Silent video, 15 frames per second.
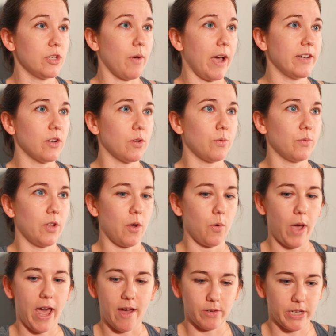a strange
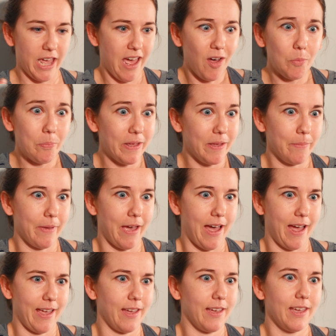excessive diet,
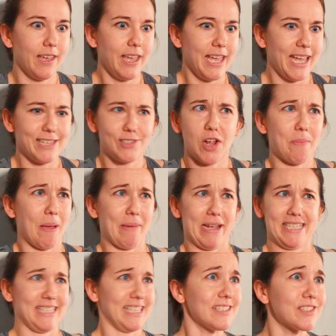so this could give them
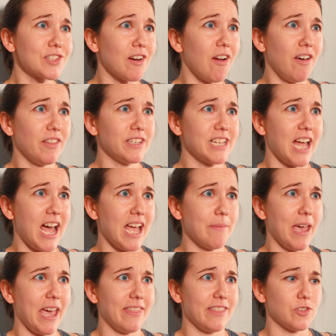some more clues.
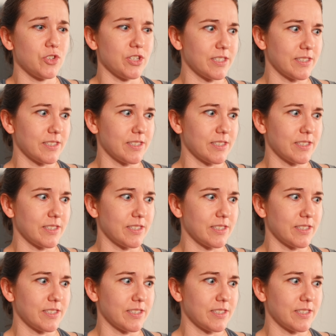They send a